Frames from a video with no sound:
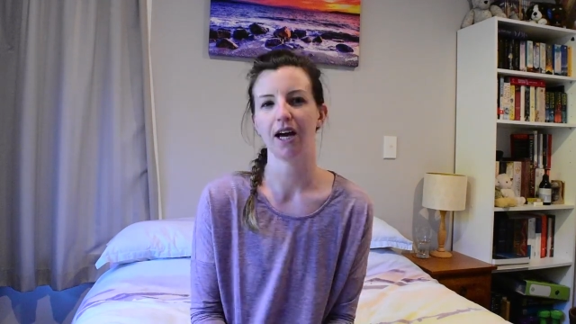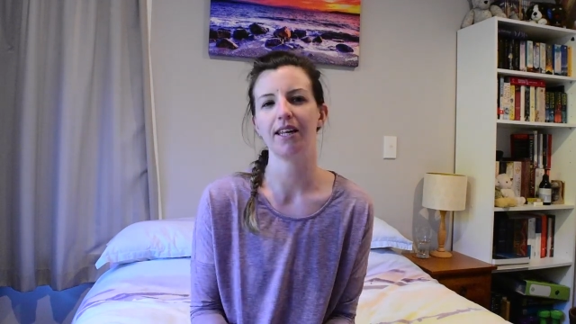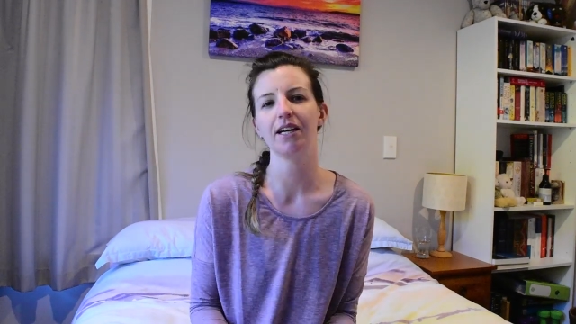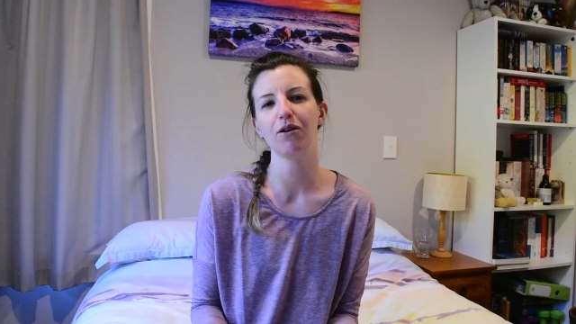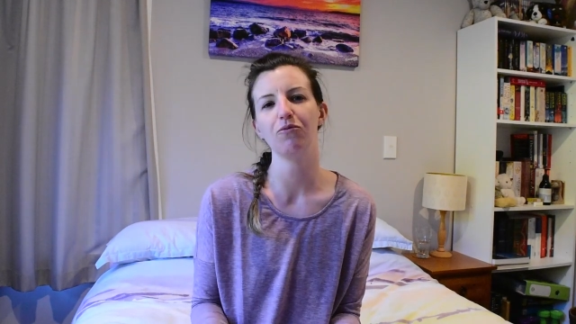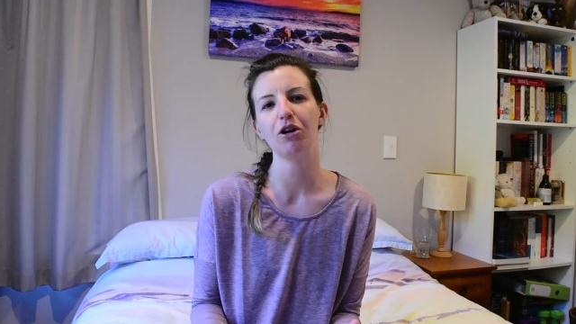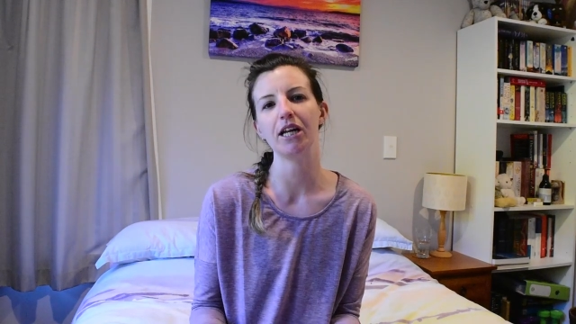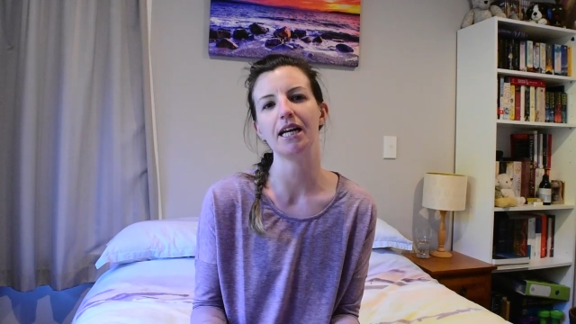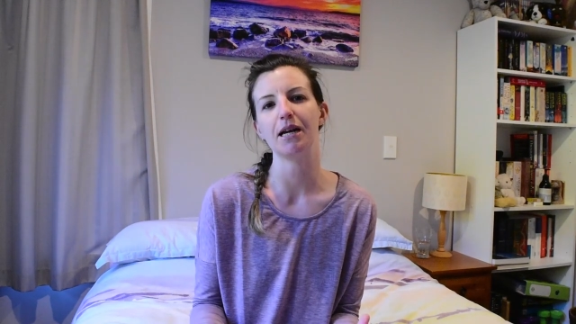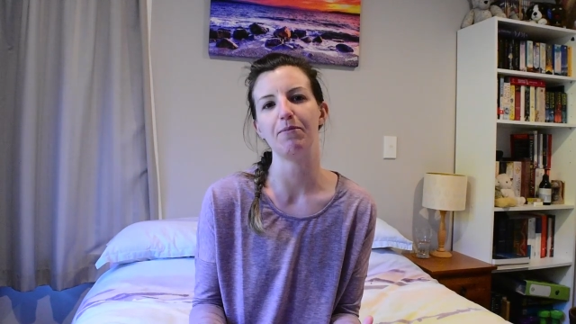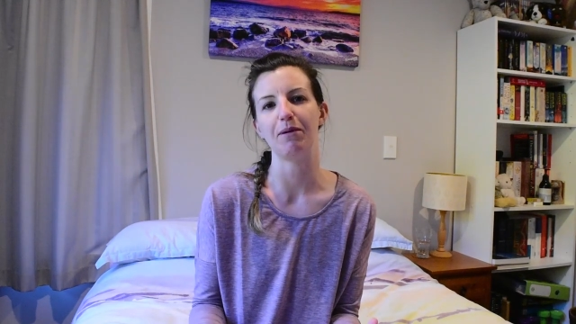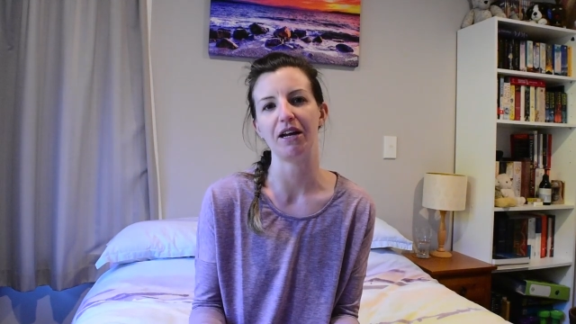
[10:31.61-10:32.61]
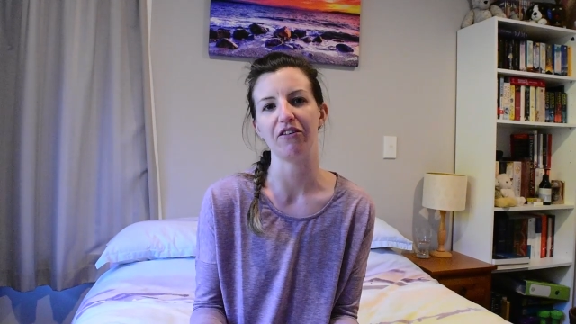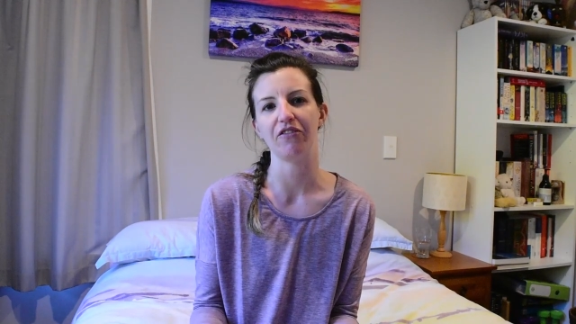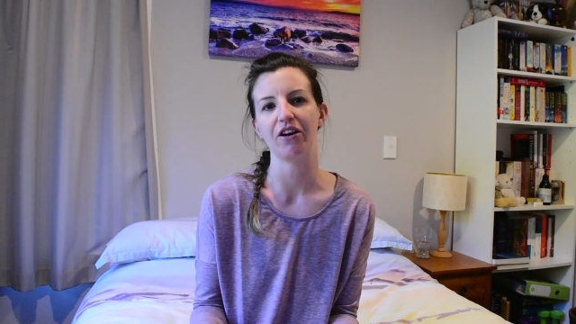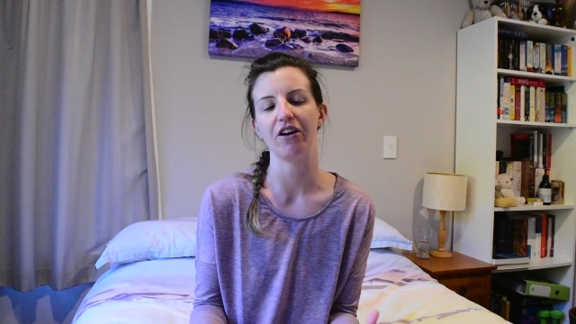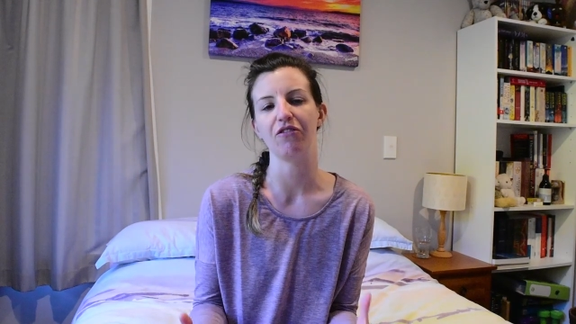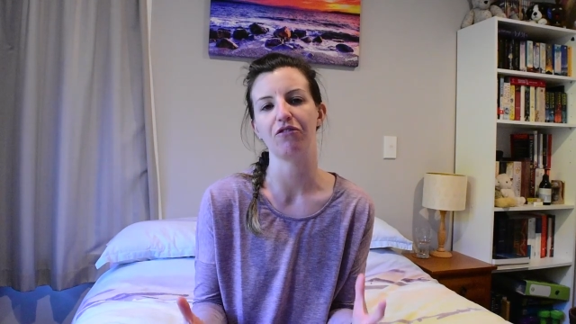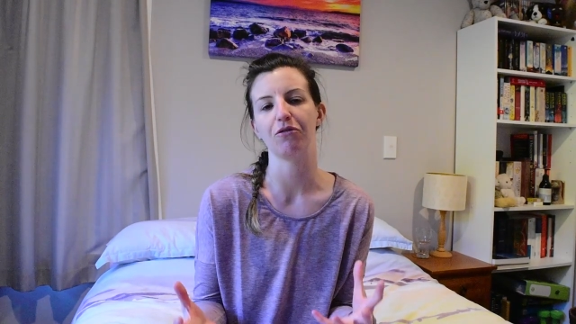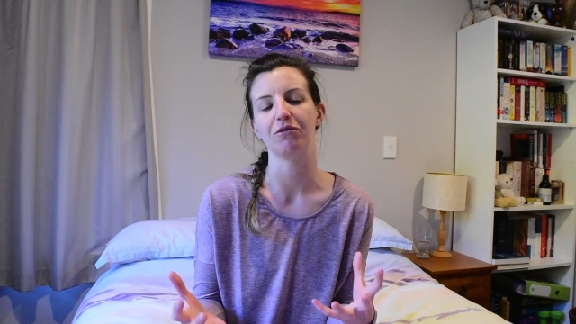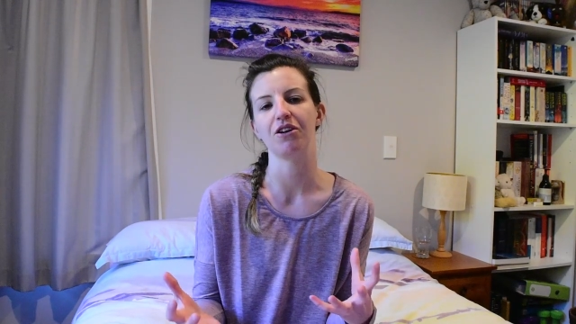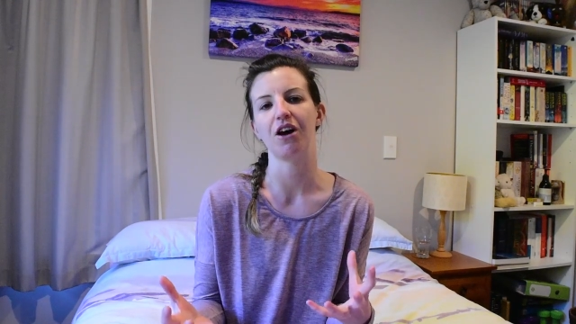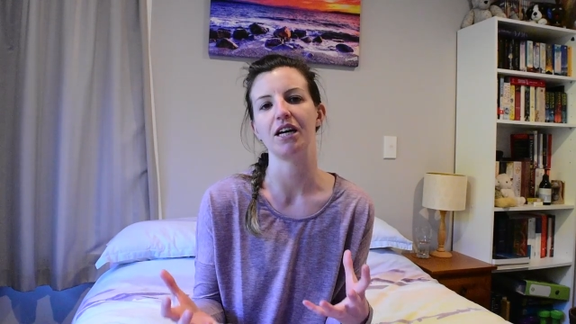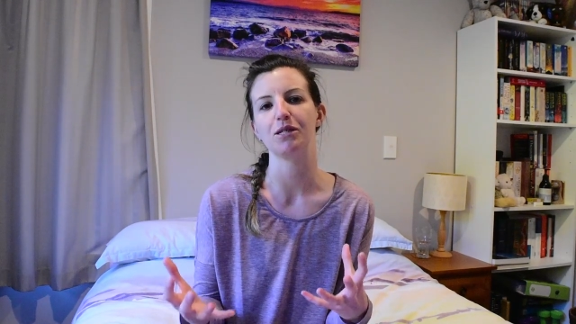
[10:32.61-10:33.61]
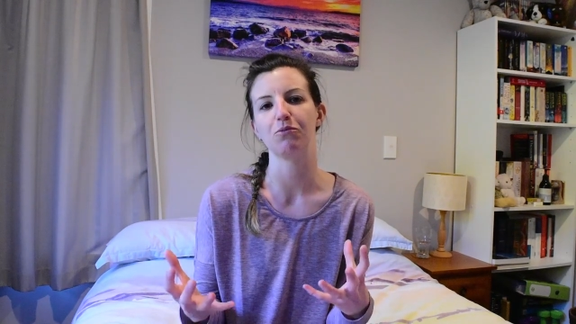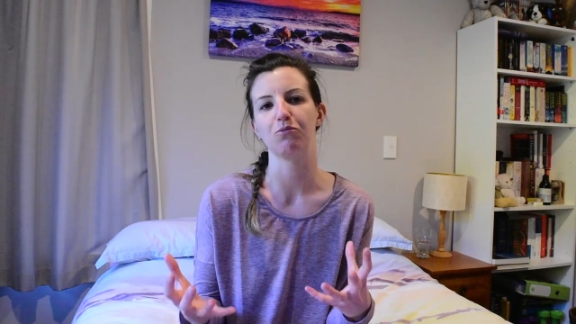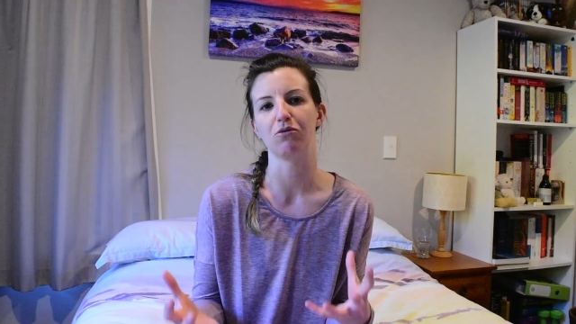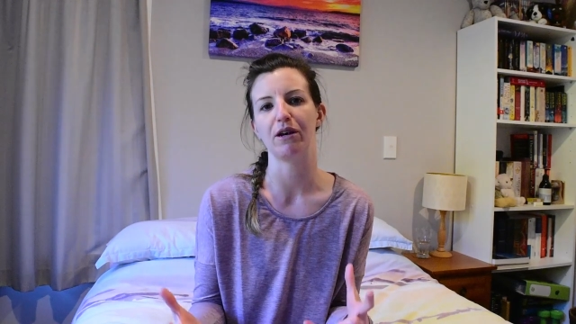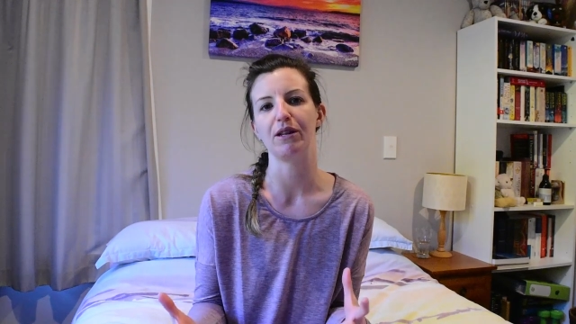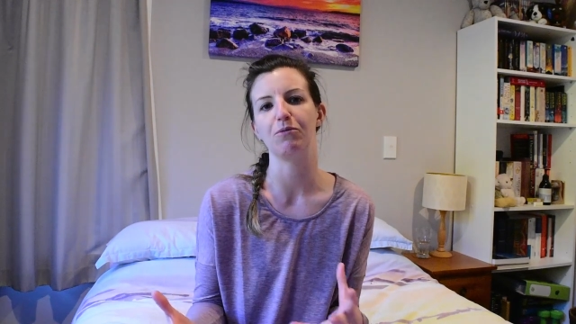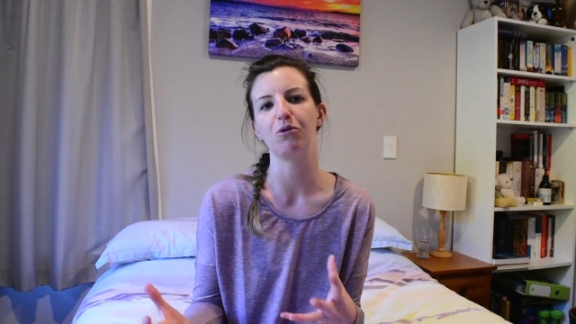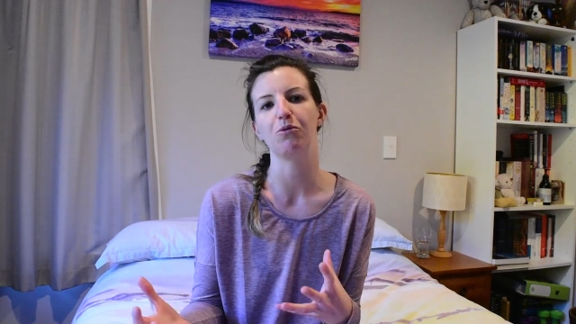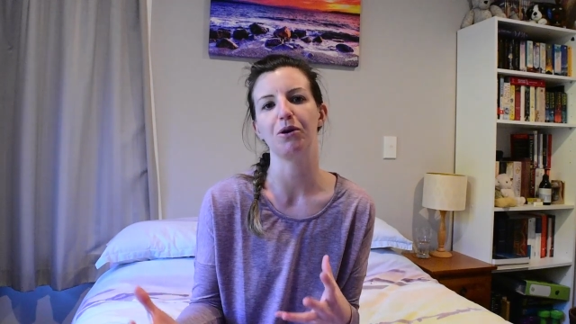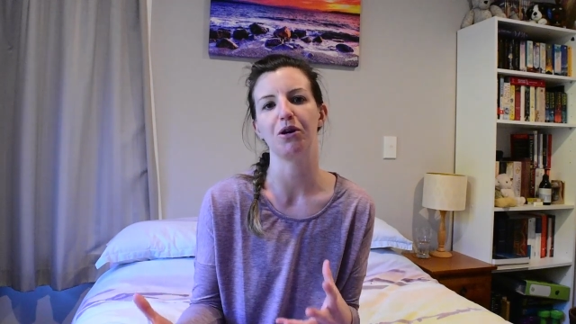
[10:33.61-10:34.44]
I think I'm really going to benefit from the nice breathable